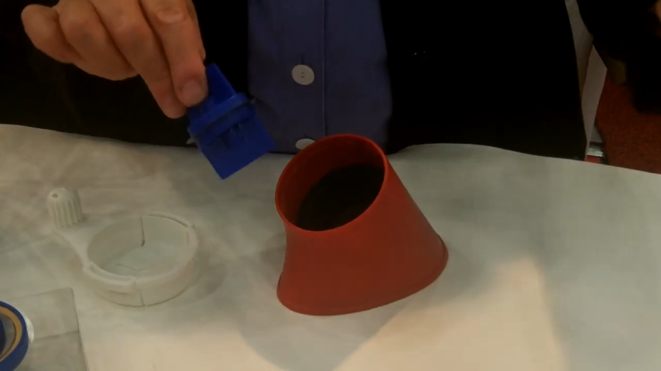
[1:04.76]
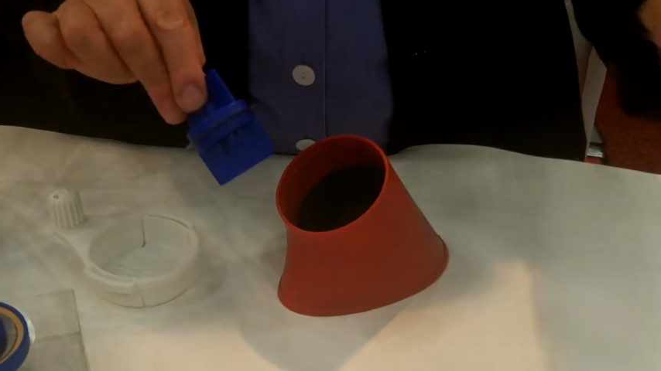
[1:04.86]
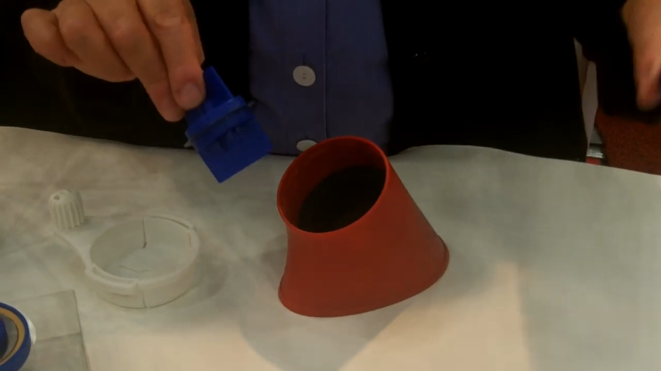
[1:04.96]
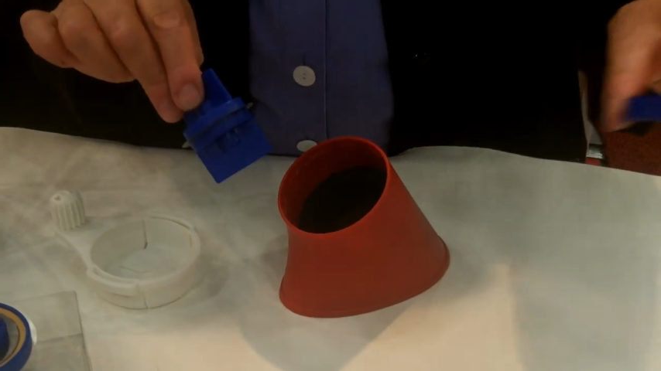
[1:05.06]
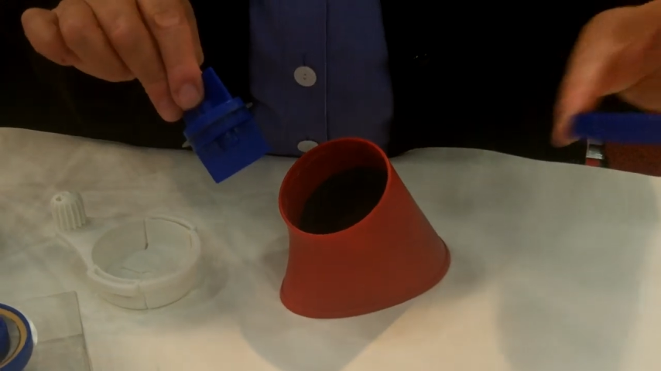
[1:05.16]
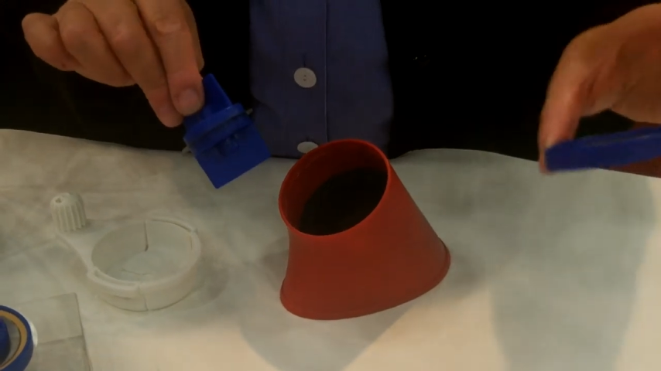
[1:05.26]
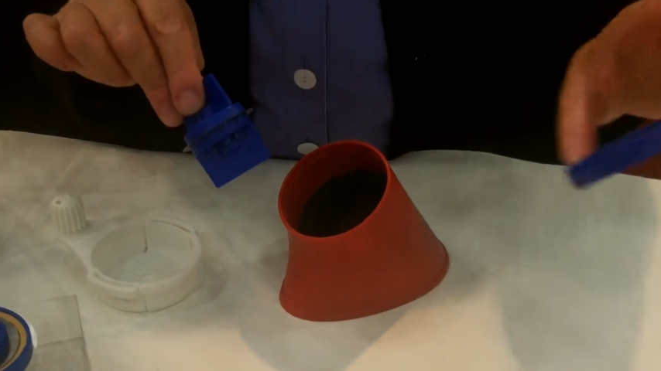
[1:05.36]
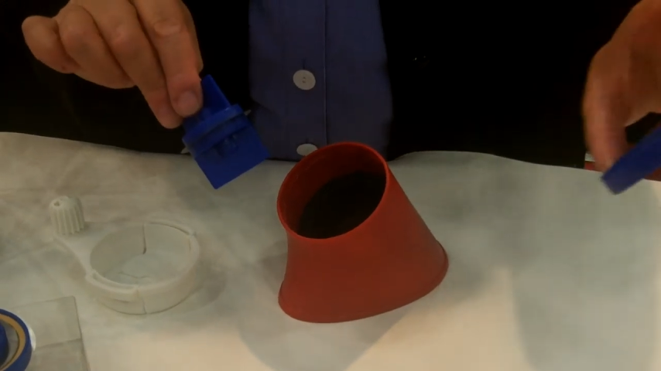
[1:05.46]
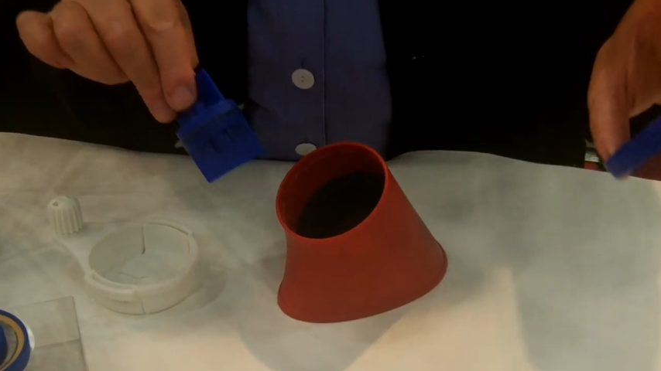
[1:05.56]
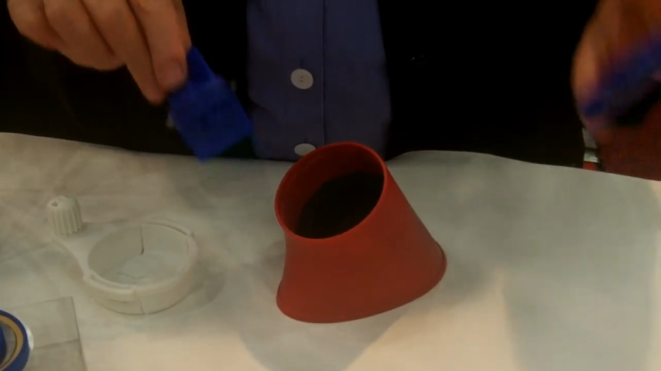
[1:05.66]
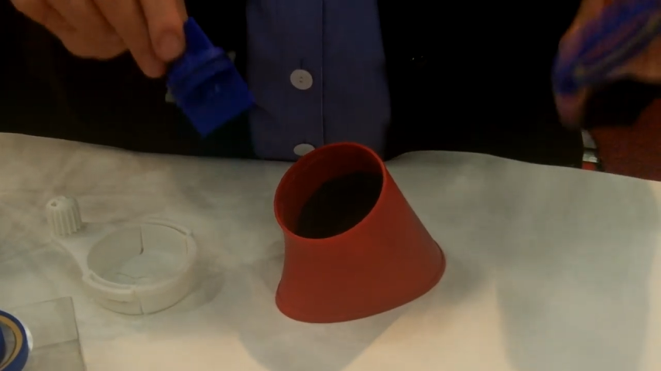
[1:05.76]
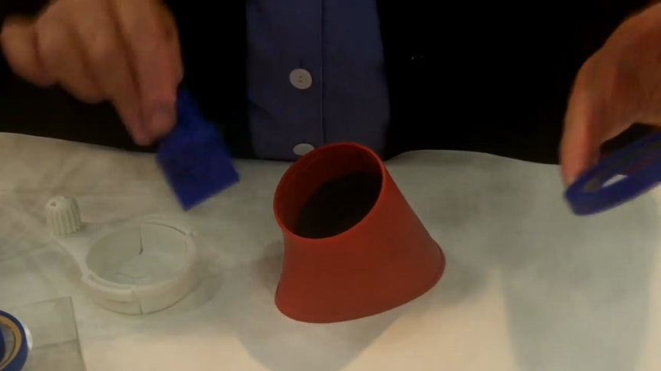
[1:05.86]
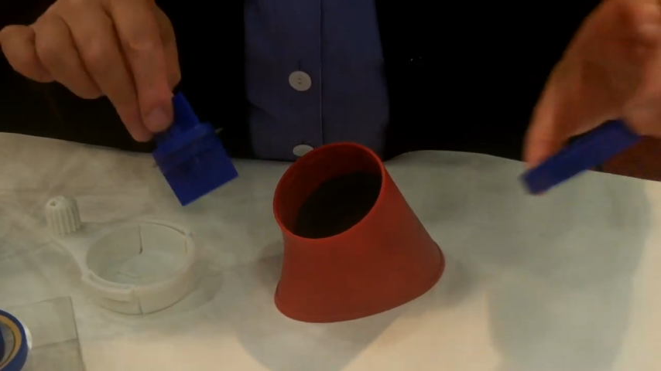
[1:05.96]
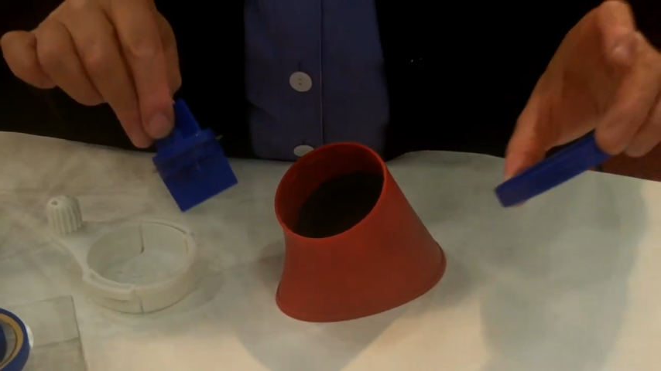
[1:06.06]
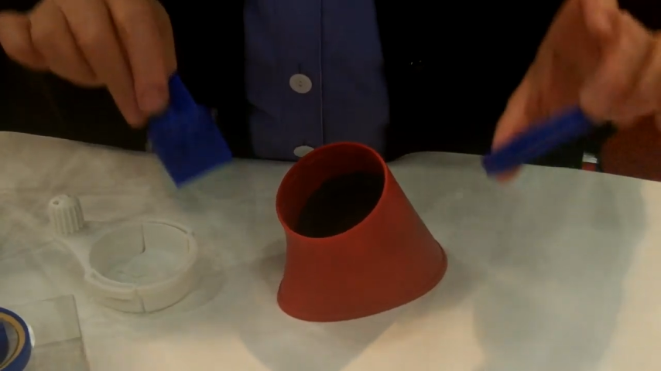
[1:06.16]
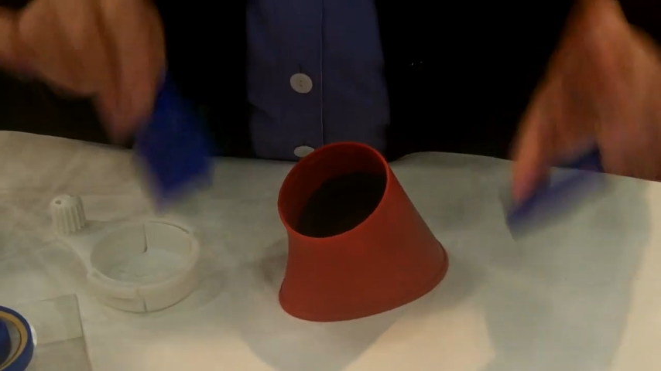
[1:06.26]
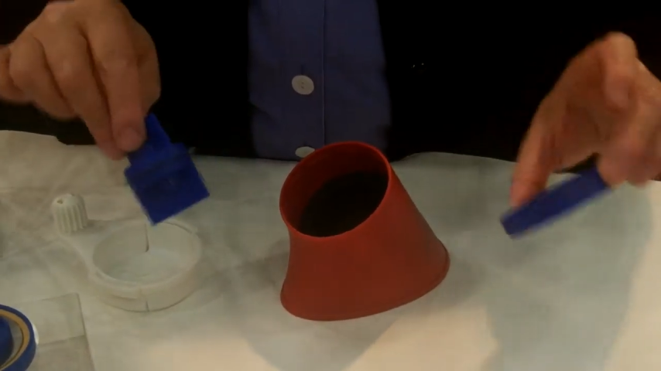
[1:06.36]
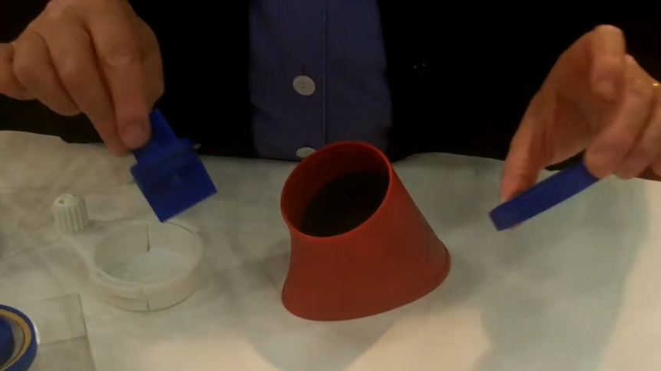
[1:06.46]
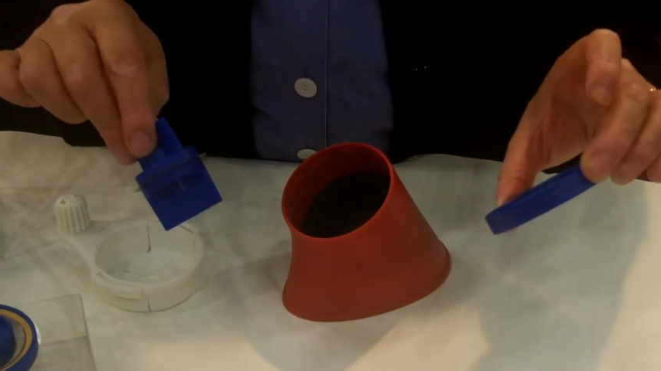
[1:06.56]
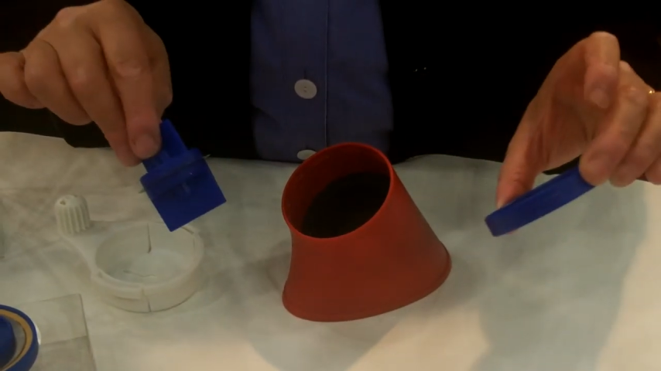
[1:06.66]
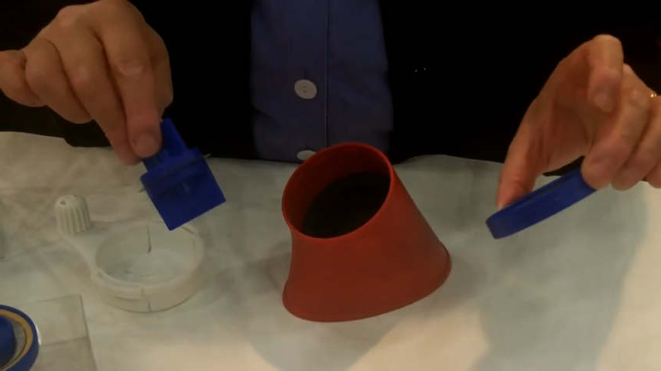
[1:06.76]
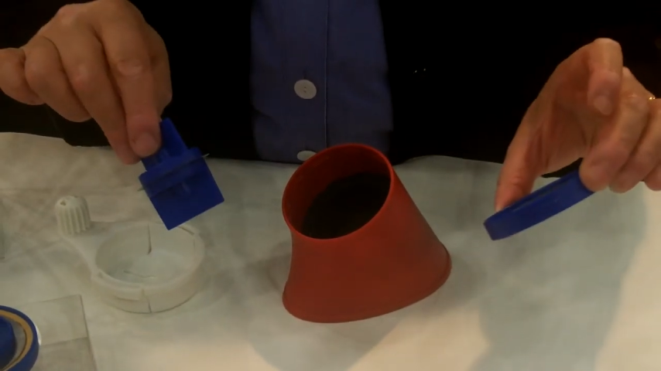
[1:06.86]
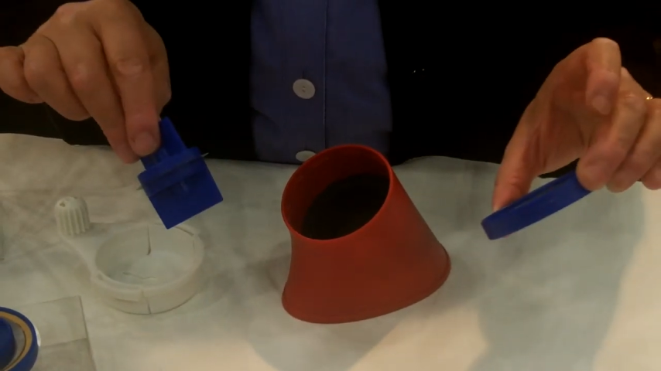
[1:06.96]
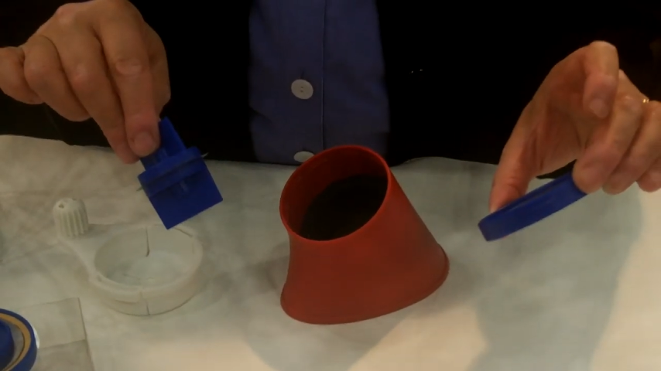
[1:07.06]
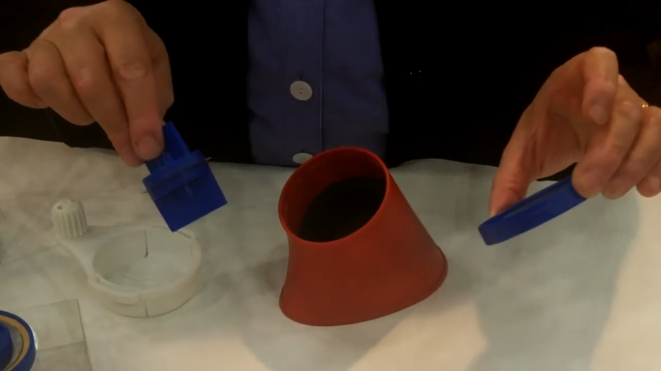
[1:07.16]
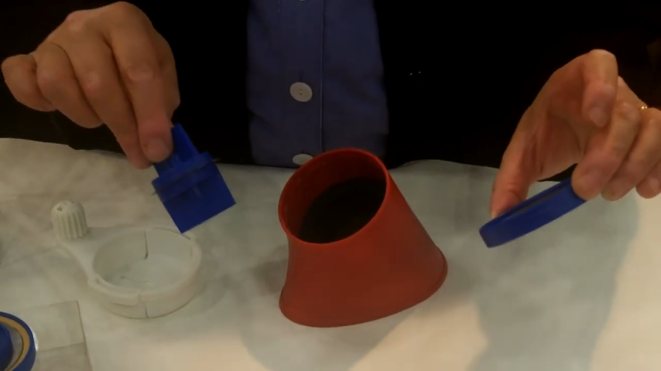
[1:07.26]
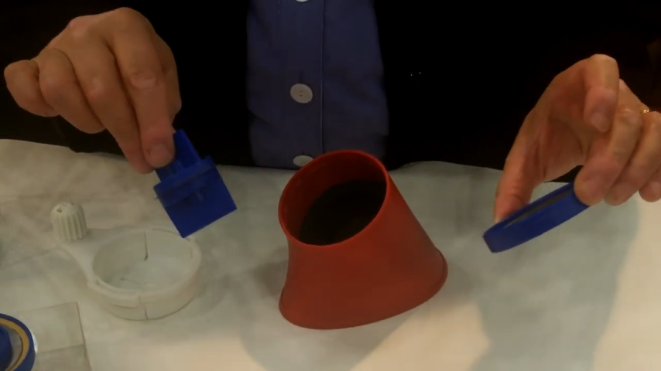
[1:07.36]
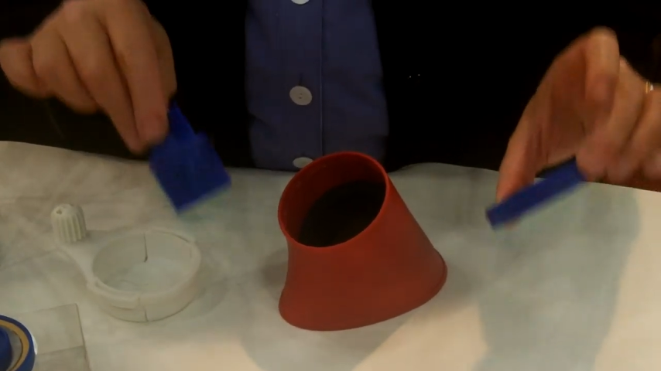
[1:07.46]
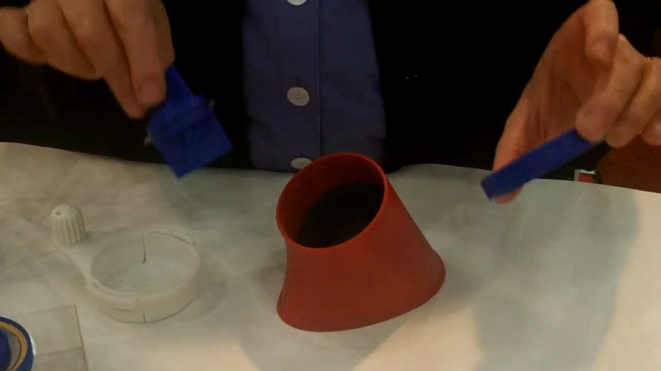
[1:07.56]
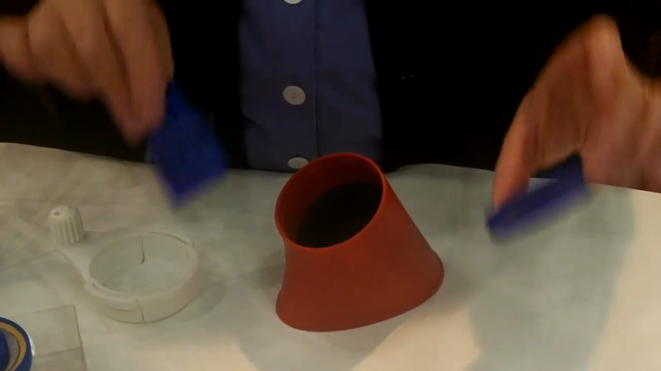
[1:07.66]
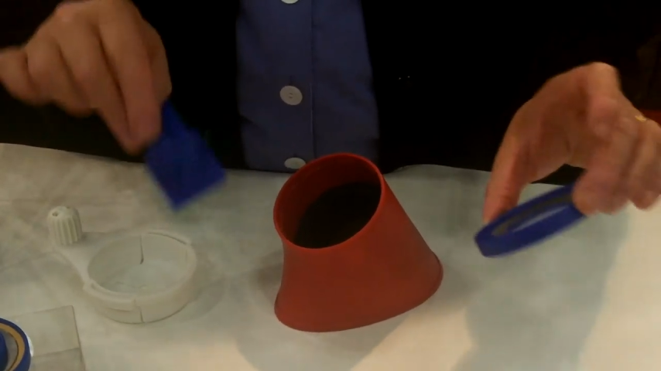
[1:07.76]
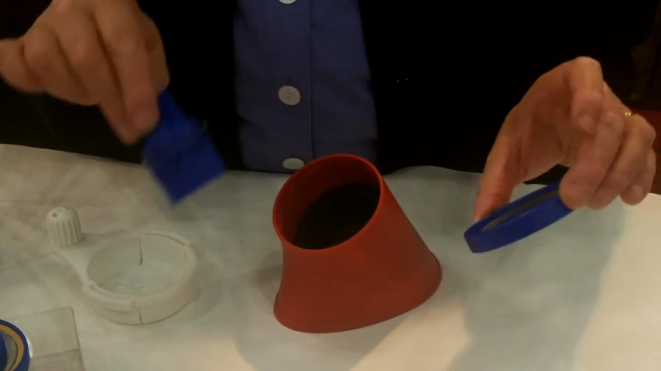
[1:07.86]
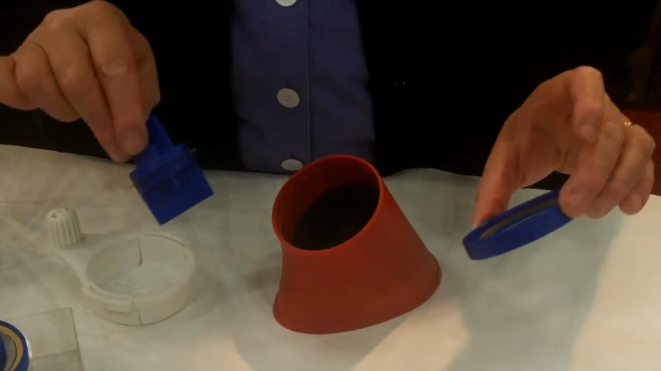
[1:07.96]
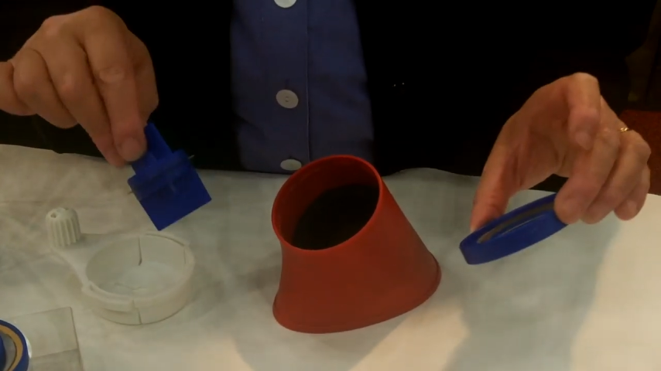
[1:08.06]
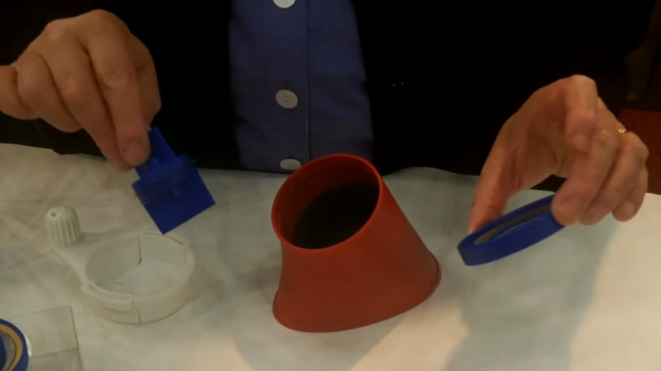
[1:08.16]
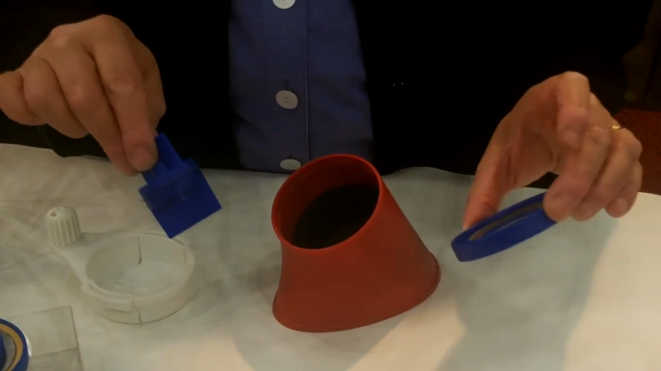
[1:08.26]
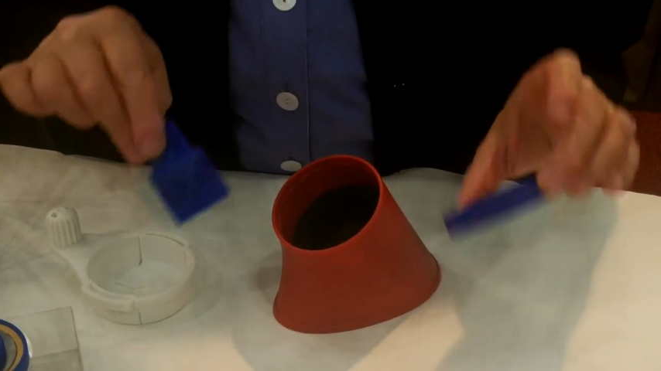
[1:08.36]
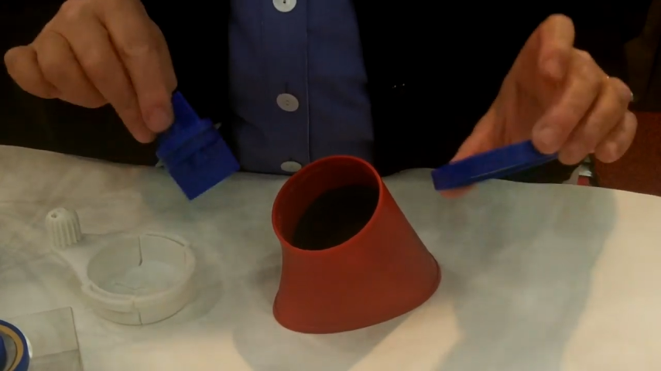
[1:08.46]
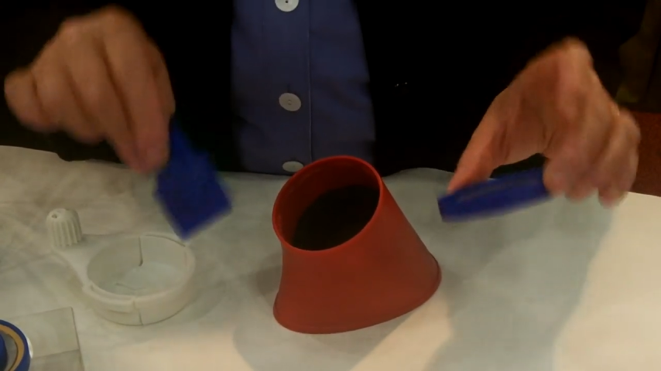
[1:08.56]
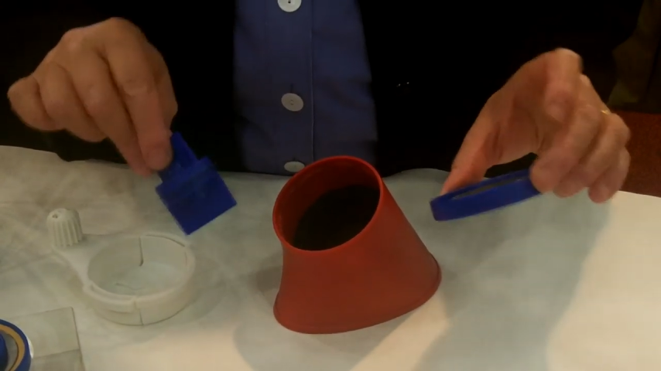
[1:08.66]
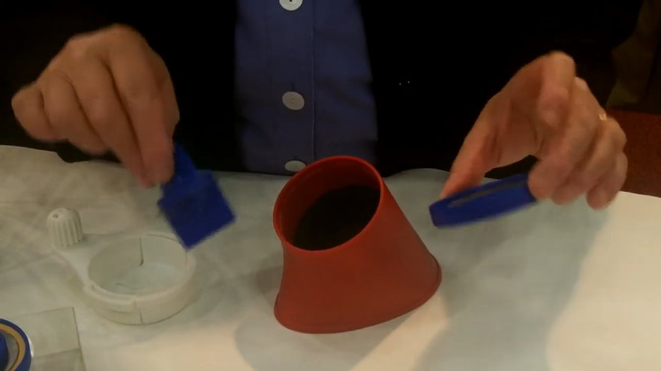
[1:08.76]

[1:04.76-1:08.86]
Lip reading: (no speaker visible)